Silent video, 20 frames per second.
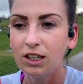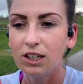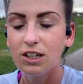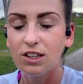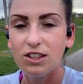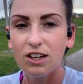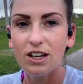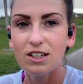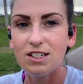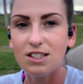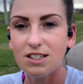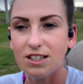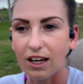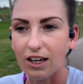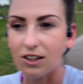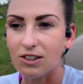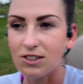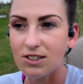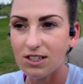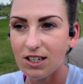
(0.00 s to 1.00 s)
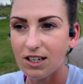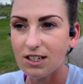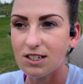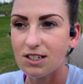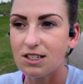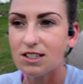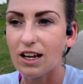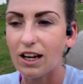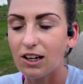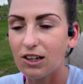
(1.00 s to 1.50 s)
30 seconds, 60
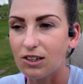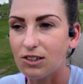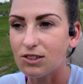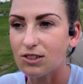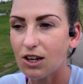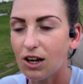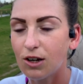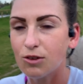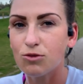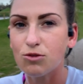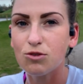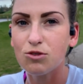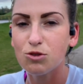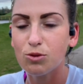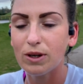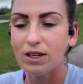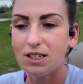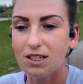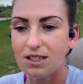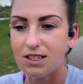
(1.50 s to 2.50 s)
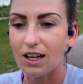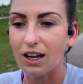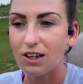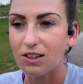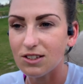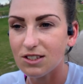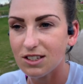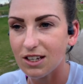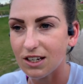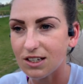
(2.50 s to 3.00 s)
seconds, 120
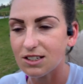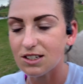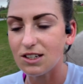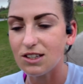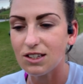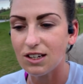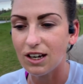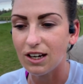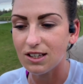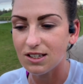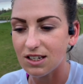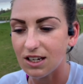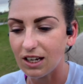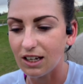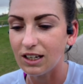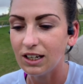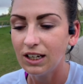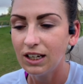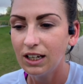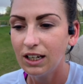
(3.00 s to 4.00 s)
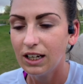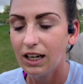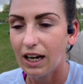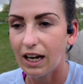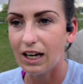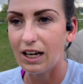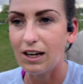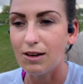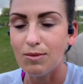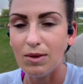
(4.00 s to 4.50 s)
seconds, 60, 30,
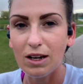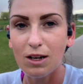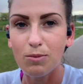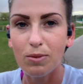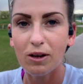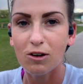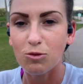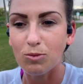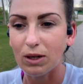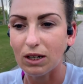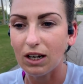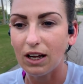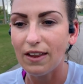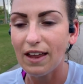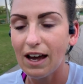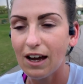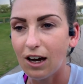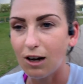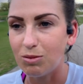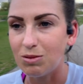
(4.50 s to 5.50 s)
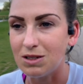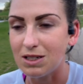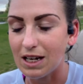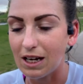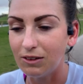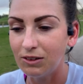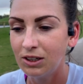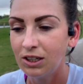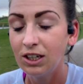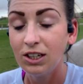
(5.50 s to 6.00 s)
in a pyramid like that, up and down.